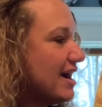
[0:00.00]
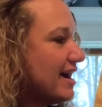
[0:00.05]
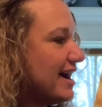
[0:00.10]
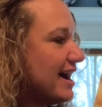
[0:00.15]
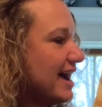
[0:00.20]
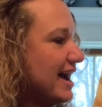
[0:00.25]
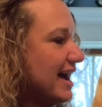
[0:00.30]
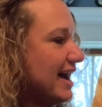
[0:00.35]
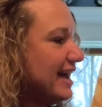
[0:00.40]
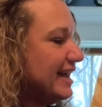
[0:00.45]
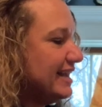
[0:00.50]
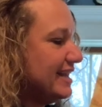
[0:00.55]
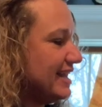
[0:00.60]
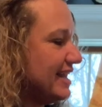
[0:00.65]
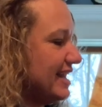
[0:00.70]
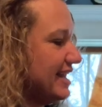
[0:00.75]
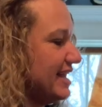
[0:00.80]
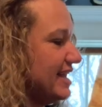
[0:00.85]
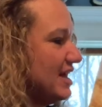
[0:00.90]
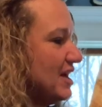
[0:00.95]
I
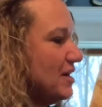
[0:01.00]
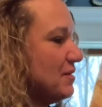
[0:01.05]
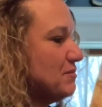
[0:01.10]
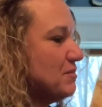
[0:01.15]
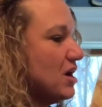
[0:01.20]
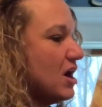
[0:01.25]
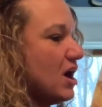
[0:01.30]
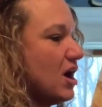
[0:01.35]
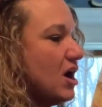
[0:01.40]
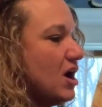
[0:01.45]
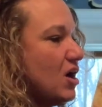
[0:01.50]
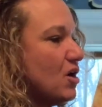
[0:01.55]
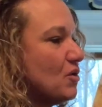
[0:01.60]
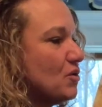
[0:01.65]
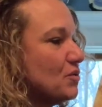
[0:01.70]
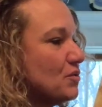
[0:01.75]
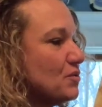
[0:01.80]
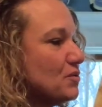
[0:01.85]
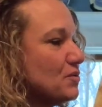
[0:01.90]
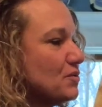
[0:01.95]
am a
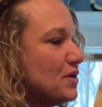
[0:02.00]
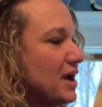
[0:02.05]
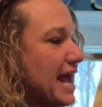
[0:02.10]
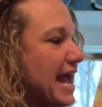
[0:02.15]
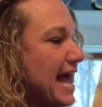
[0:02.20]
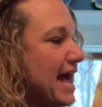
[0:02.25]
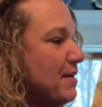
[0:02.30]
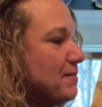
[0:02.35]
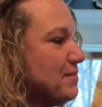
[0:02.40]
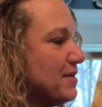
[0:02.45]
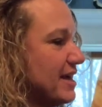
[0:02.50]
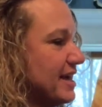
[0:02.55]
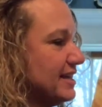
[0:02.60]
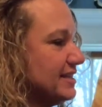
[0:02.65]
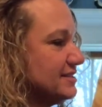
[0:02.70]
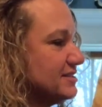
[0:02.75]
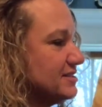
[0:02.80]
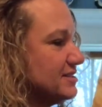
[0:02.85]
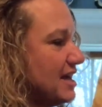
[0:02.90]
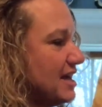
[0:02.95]
rabbit.